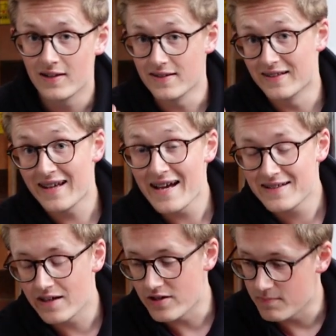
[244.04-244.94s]
at least the
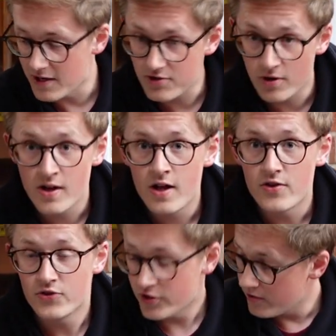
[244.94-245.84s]
K-Series Metro,
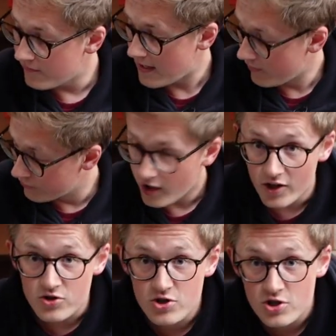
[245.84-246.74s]
the two valves
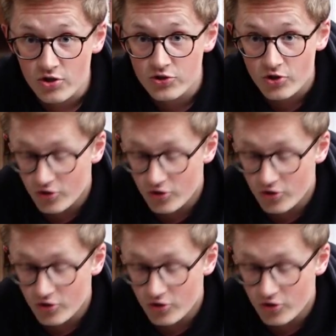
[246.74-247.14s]
are just